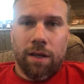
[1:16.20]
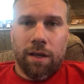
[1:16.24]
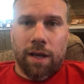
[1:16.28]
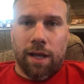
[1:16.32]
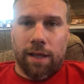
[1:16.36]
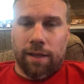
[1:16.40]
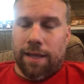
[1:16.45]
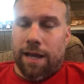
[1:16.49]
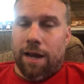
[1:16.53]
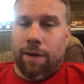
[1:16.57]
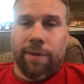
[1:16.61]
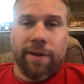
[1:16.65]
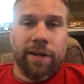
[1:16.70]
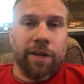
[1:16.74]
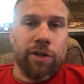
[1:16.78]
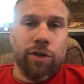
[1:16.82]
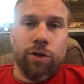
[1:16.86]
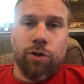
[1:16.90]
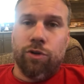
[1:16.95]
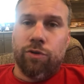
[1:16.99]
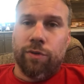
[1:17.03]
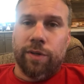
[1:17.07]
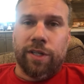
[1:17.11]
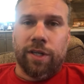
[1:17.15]
allowing a
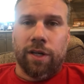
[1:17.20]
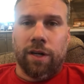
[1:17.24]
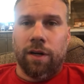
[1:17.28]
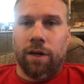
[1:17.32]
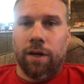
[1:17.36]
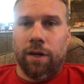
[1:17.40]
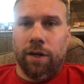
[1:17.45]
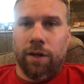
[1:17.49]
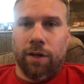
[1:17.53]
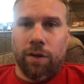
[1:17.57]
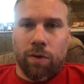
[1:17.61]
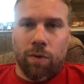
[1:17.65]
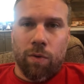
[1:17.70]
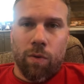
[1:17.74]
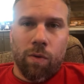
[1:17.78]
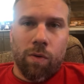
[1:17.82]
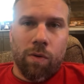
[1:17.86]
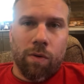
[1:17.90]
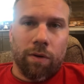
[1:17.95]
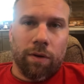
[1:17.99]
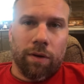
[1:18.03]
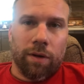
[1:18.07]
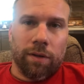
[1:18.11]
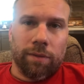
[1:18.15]
huge return
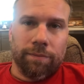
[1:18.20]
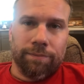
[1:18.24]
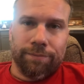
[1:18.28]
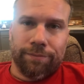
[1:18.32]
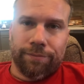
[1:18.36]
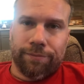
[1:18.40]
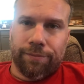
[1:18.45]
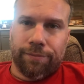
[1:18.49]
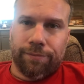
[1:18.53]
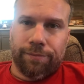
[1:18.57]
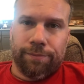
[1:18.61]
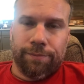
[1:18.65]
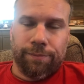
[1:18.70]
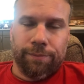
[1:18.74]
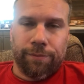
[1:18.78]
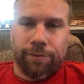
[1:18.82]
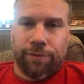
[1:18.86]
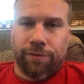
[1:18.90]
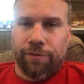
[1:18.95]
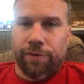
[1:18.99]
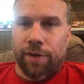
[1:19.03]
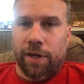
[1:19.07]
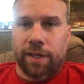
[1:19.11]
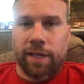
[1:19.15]
or
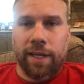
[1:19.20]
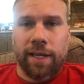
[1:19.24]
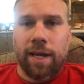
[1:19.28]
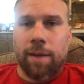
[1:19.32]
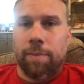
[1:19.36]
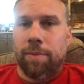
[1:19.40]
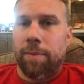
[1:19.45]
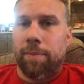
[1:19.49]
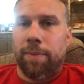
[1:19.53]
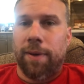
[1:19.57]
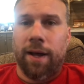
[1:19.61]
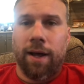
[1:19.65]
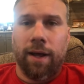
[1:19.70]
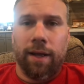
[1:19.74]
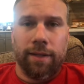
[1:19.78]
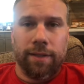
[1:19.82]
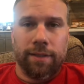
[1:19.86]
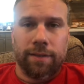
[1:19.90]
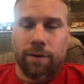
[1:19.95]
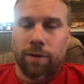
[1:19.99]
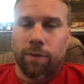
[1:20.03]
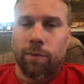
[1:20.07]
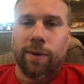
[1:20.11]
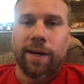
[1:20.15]
fucking up a
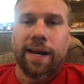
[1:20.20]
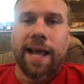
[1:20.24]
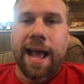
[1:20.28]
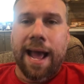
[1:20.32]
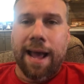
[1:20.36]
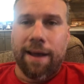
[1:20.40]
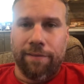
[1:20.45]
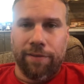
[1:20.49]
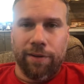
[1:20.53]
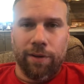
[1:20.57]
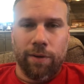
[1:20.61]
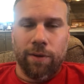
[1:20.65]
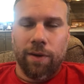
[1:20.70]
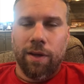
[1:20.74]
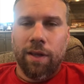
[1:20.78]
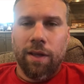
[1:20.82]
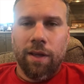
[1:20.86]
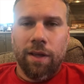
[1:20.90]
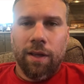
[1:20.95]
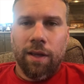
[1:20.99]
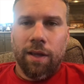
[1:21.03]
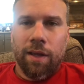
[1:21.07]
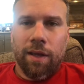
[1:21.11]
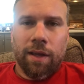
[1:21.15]
punt or what have you.
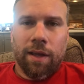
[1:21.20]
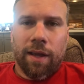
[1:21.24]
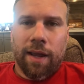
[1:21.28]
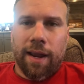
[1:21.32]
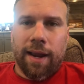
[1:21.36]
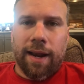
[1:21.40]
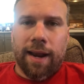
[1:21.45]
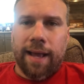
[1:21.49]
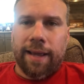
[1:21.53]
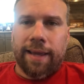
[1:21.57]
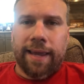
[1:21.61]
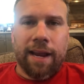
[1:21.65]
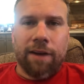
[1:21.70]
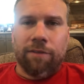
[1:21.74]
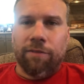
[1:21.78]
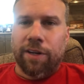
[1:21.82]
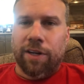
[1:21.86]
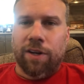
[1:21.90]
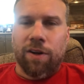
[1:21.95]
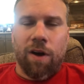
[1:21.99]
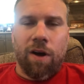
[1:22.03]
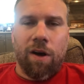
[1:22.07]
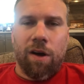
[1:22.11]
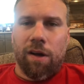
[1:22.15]
And I can't
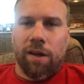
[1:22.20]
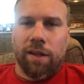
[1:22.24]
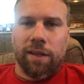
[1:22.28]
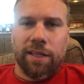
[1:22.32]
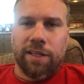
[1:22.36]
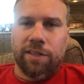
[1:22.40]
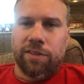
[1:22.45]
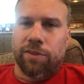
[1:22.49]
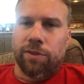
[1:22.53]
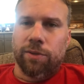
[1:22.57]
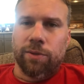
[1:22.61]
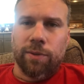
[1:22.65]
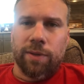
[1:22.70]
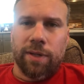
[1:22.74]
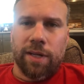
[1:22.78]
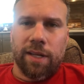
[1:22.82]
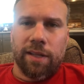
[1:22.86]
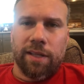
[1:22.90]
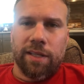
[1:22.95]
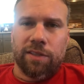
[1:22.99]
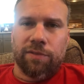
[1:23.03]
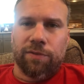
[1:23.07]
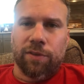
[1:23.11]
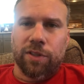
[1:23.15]
recall, at least through uh,
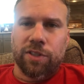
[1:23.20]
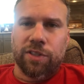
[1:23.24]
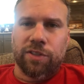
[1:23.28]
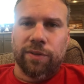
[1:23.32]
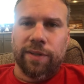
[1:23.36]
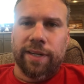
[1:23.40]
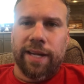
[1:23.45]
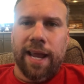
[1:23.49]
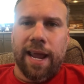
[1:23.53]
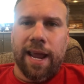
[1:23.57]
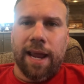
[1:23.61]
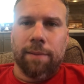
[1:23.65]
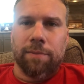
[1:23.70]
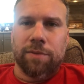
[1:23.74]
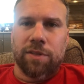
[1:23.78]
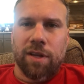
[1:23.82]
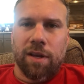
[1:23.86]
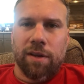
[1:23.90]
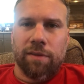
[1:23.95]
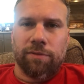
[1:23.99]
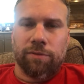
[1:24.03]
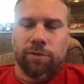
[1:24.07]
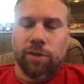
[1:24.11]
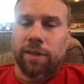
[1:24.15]
these first three games,
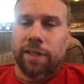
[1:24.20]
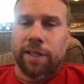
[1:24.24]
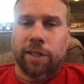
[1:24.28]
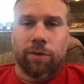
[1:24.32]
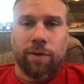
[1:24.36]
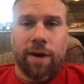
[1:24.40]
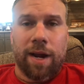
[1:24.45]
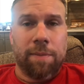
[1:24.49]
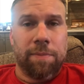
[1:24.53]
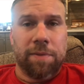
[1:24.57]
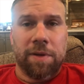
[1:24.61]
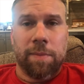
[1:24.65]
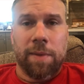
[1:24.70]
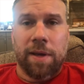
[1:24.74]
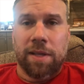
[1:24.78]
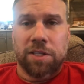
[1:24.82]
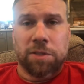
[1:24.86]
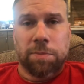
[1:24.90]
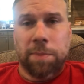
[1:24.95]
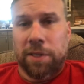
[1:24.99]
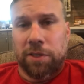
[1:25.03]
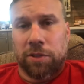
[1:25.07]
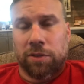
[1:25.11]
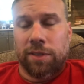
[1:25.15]
of really griping about the
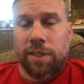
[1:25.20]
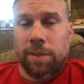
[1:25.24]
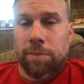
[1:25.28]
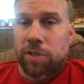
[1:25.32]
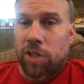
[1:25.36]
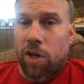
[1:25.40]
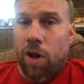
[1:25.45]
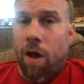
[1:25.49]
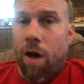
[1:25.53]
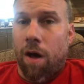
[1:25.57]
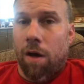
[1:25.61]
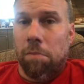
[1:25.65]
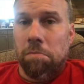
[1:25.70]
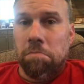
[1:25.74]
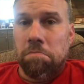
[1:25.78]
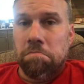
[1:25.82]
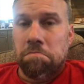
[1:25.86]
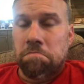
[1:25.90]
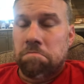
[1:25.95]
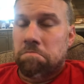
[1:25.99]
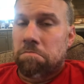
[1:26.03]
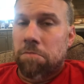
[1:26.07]
special teams at all.